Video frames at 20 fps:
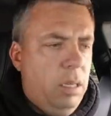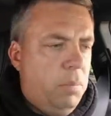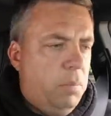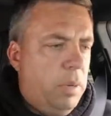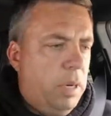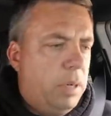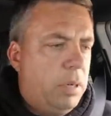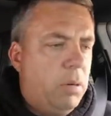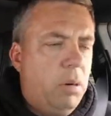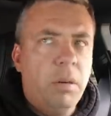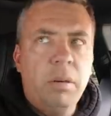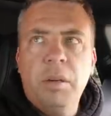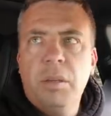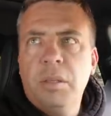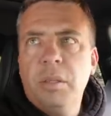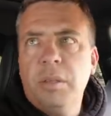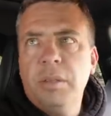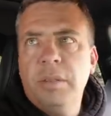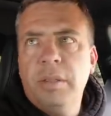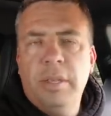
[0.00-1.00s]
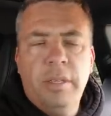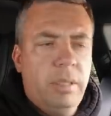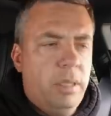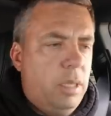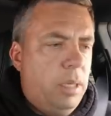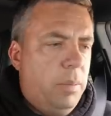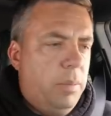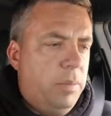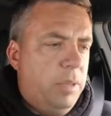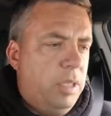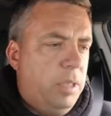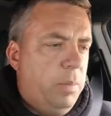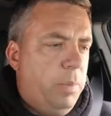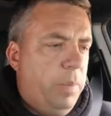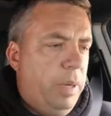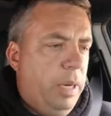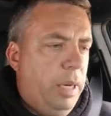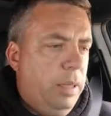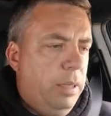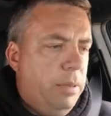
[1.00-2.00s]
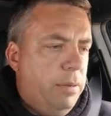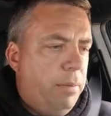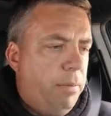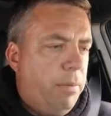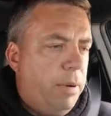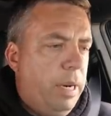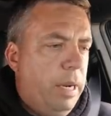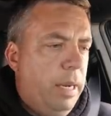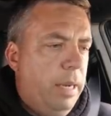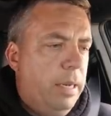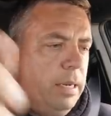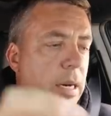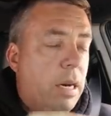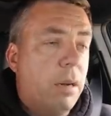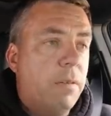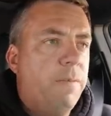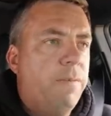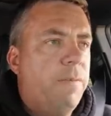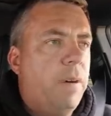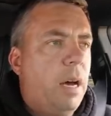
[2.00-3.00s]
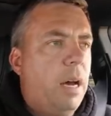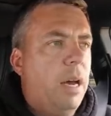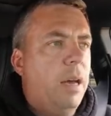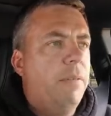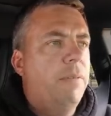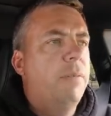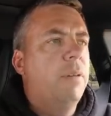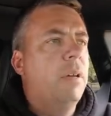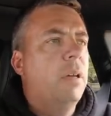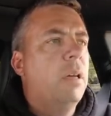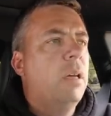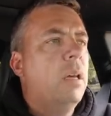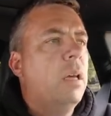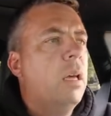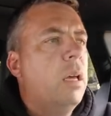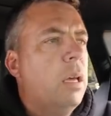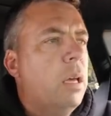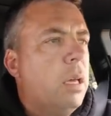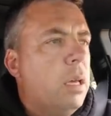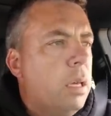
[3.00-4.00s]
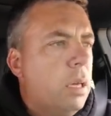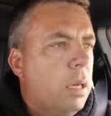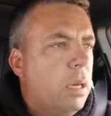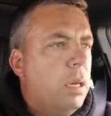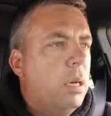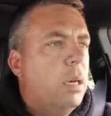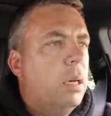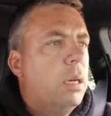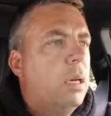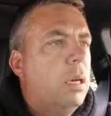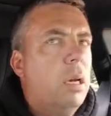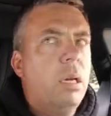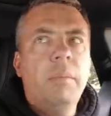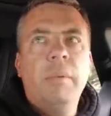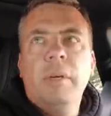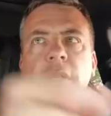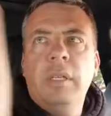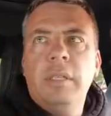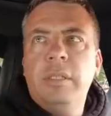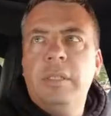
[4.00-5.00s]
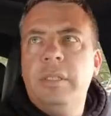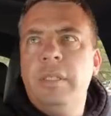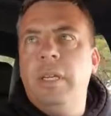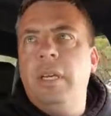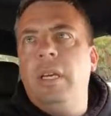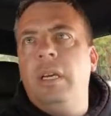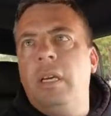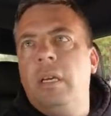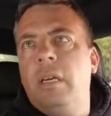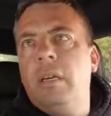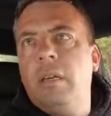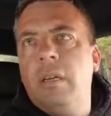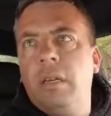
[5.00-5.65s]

my crawl control system, speed three out of five. I'm gonna see